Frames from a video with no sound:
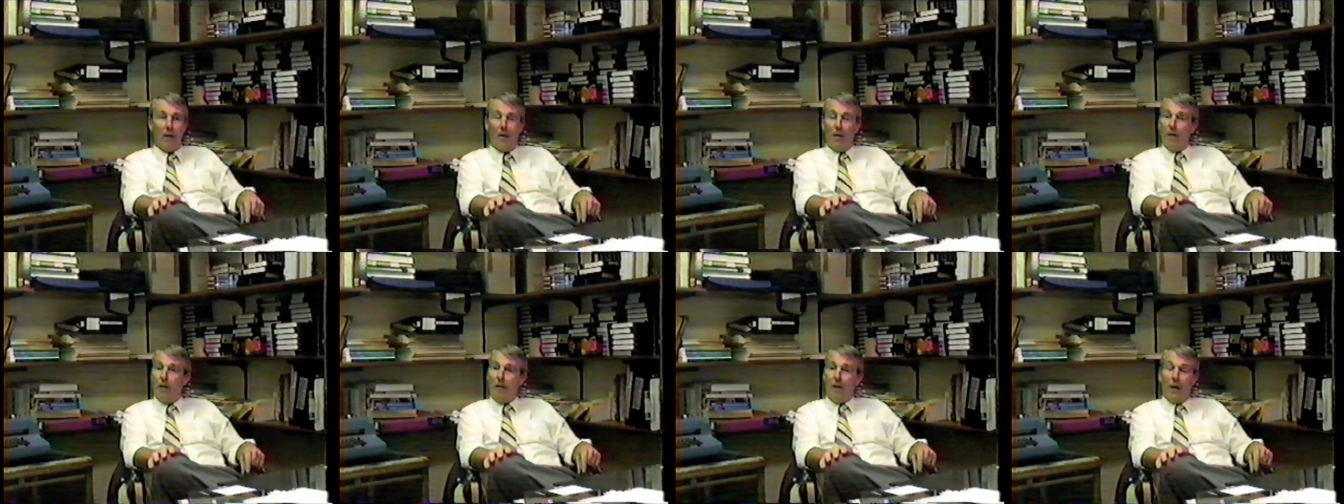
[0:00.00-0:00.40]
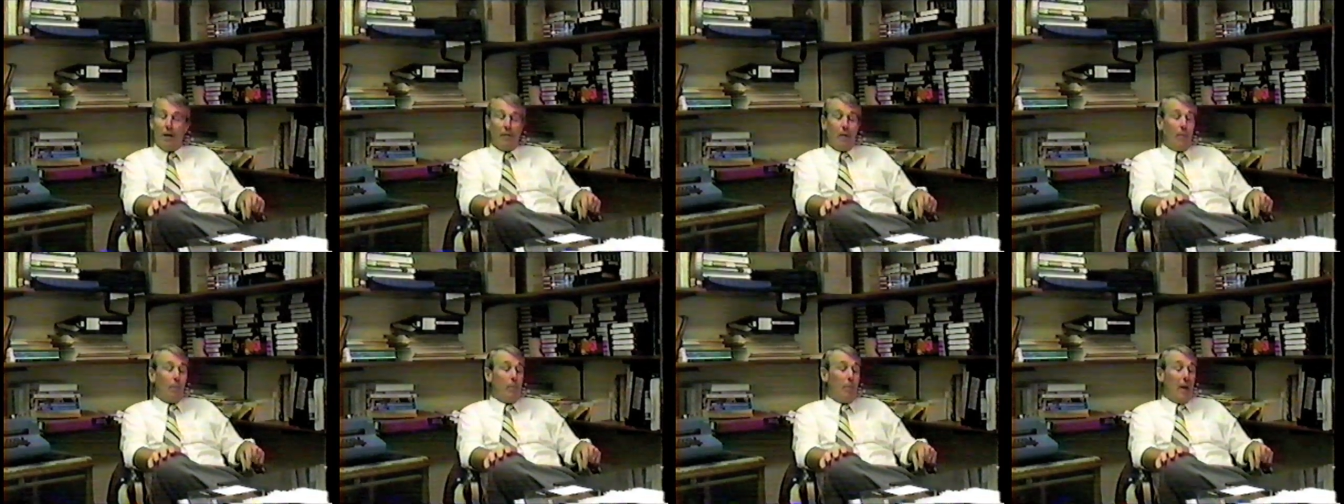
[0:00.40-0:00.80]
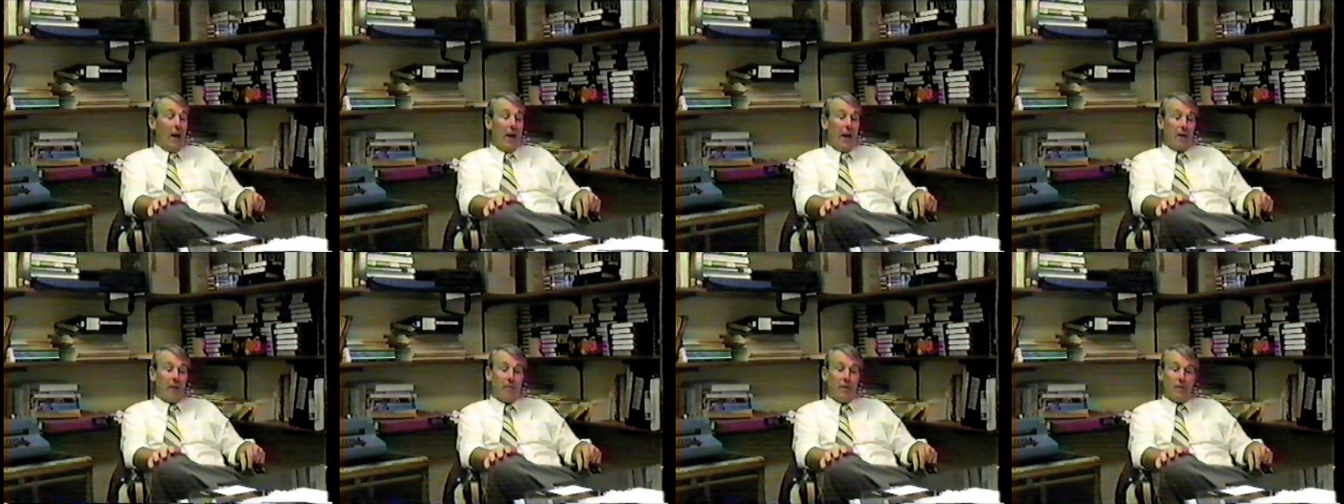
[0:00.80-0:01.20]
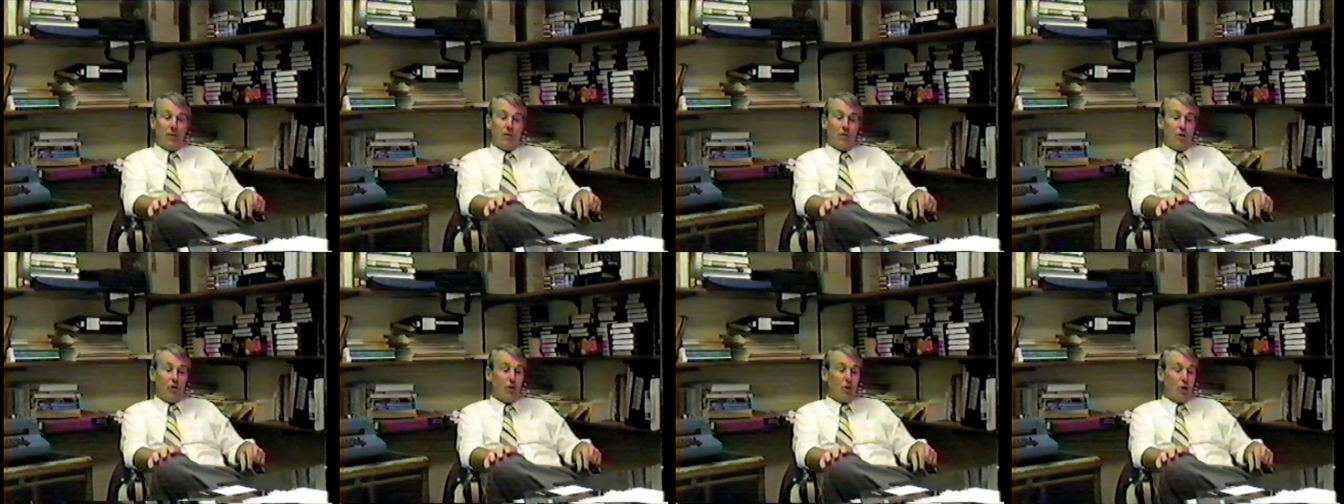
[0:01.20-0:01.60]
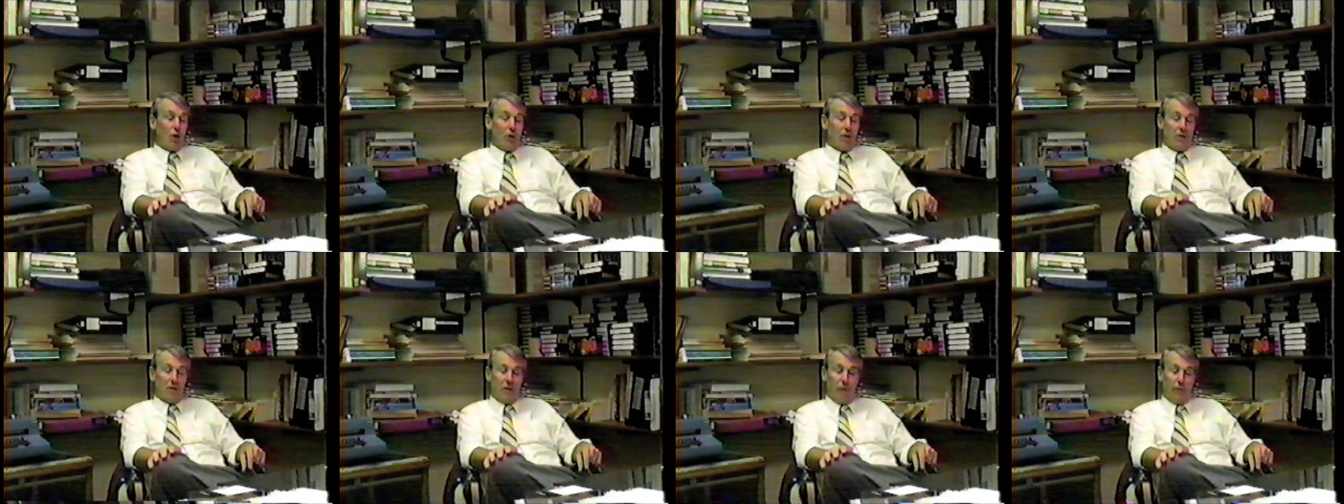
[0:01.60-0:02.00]
They have a back that's
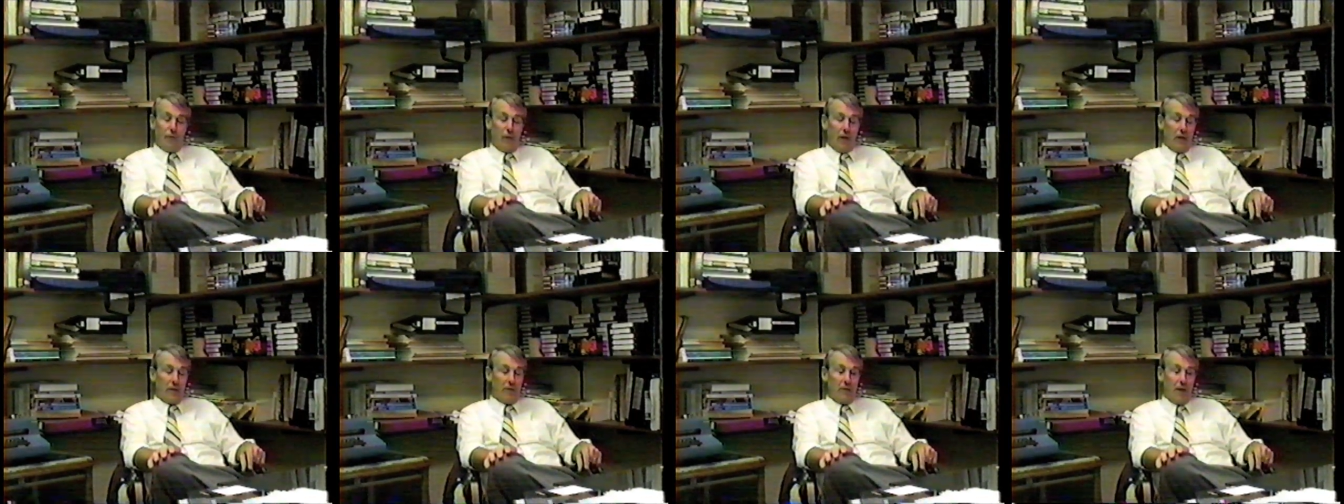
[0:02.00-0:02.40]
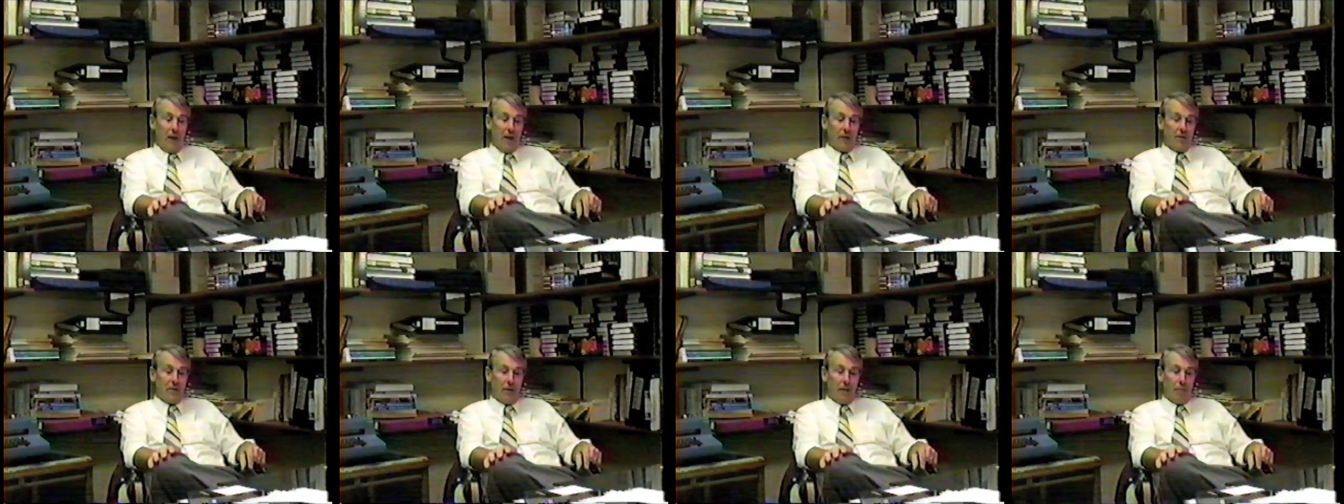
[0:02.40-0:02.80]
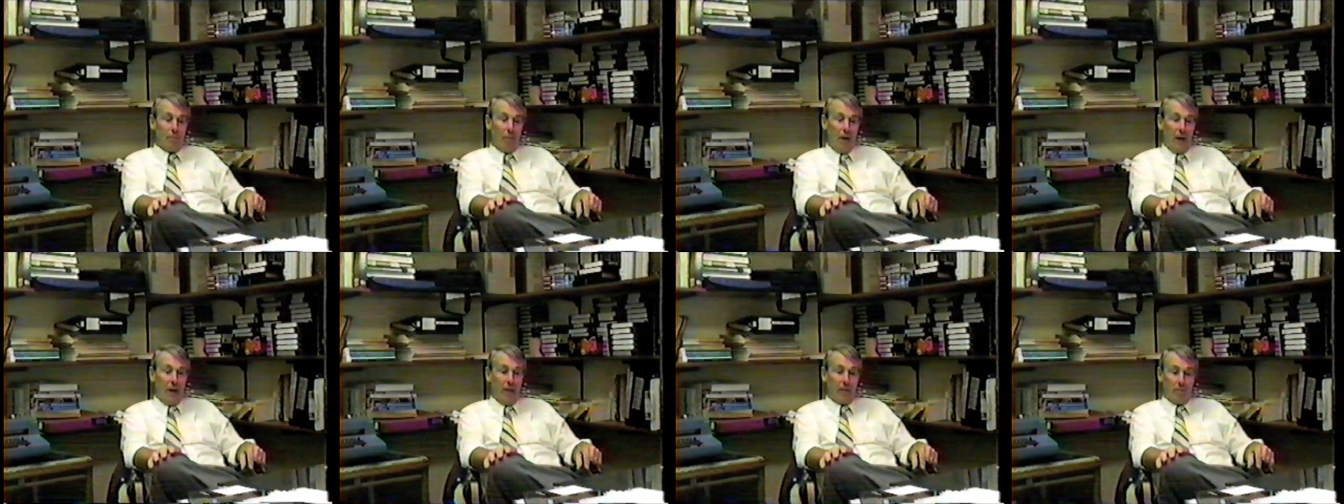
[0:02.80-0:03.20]
just a fantastic back.